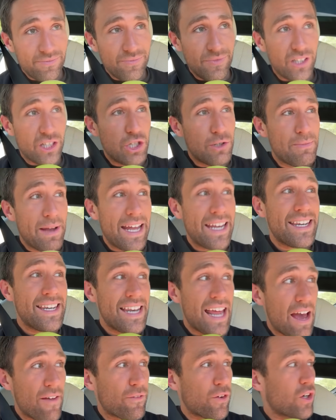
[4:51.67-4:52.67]
you may
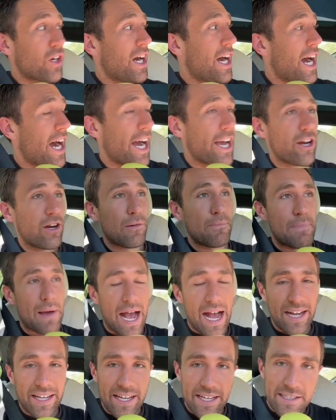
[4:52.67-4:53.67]
never hire
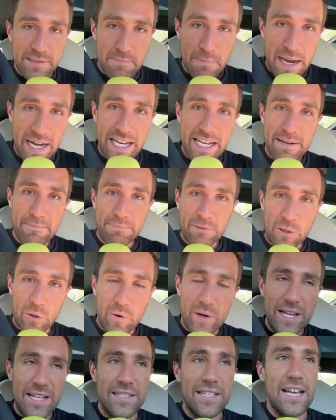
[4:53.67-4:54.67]
back as many
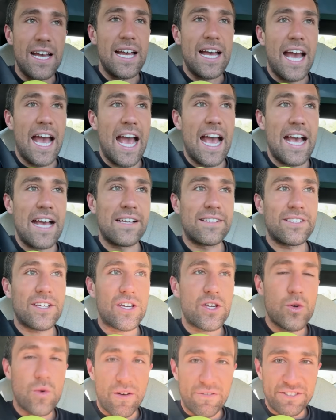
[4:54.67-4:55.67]
employees as
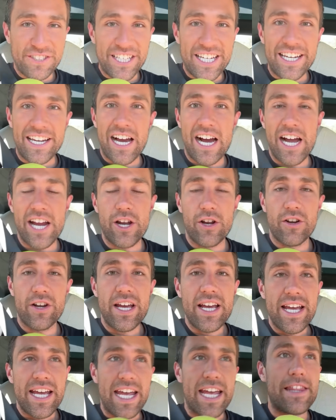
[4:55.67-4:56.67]
you have seen hired
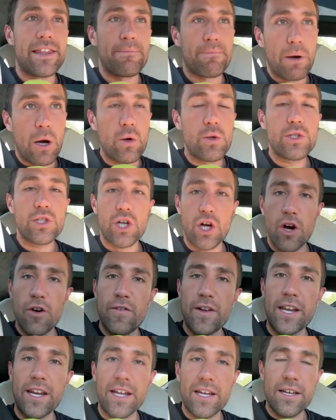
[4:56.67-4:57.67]
in the post
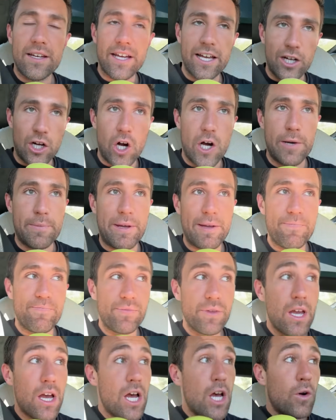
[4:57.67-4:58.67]
COVID economy,
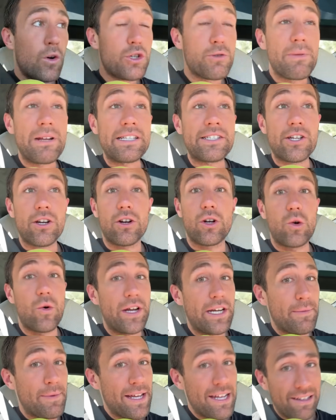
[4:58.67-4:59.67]
which means there are going
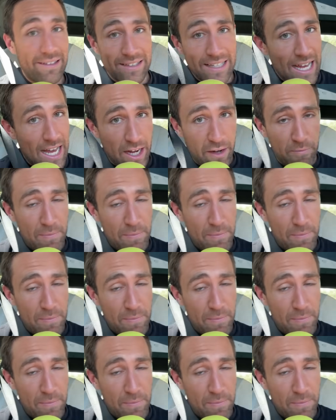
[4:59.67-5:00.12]
to be a lot of